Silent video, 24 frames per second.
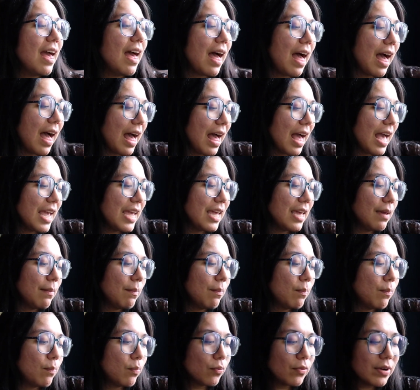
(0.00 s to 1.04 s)
I
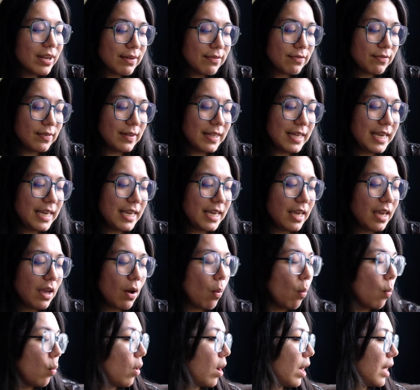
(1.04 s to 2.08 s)
briefly
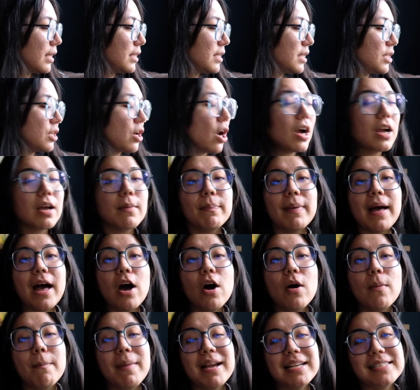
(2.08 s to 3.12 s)
want to talk
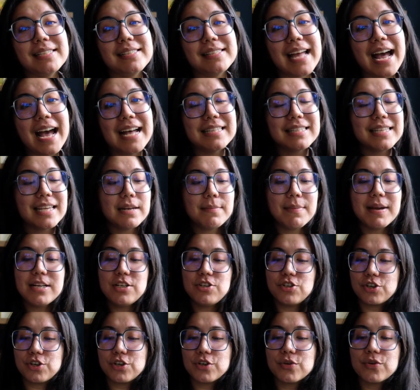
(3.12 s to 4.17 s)
about my stats in my
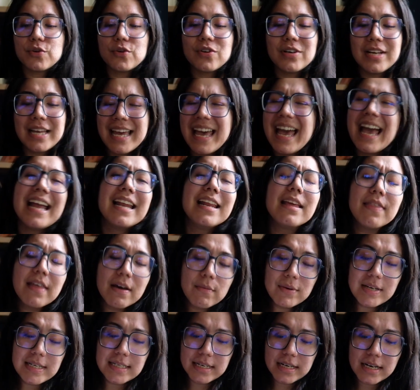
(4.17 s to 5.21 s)
journal. Any that
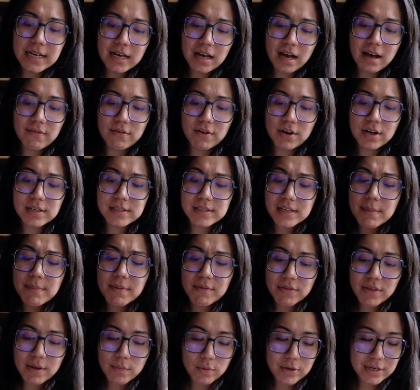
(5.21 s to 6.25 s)
we didn't cover, some
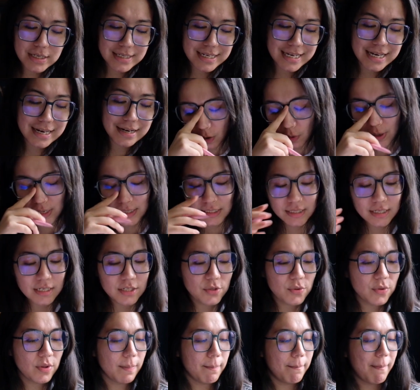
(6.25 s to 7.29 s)
of them we did. I didn't
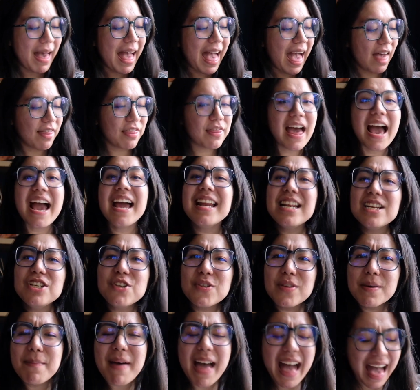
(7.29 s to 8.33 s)
do the math. I didn't do
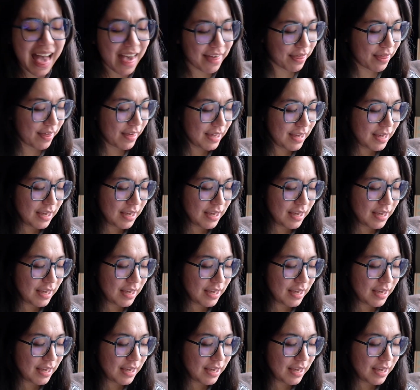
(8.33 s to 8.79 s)
the math.